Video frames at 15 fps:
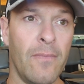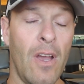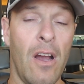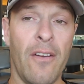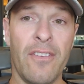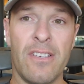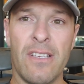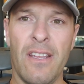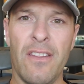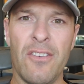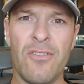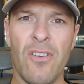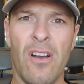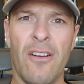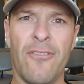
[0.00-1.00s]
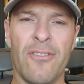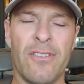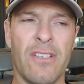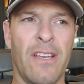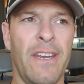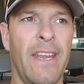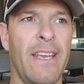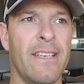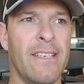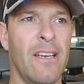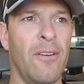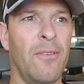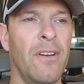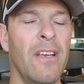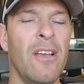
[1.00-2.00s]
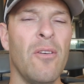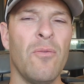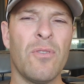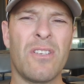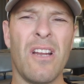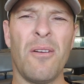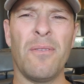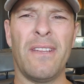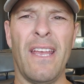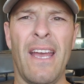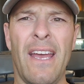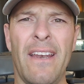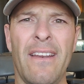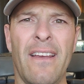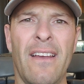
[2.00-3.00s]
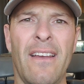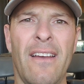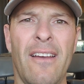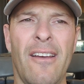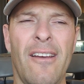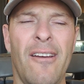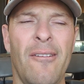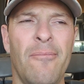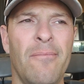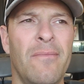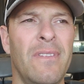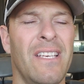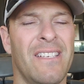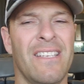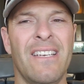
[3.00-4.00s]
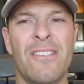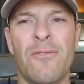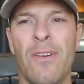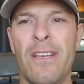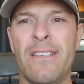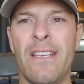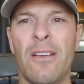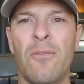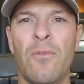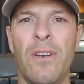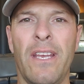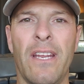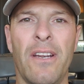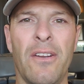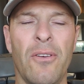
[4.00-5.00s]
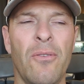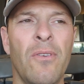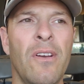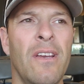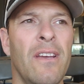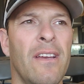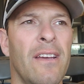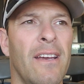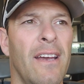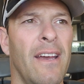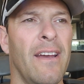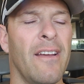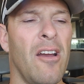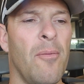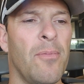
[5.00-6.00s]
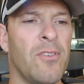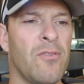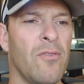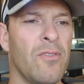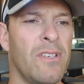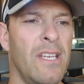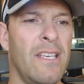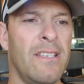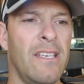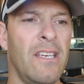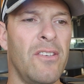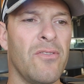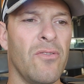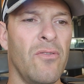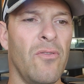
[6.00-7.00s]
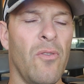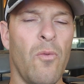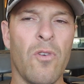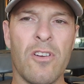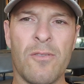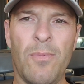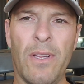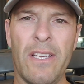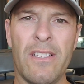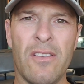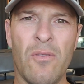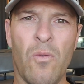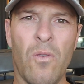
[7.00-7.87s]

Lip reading: obviously the draw for Sunday is out. We'll start with that. Listen, it's racing. What are you going to do? Compass Rose DC drew the worst place in the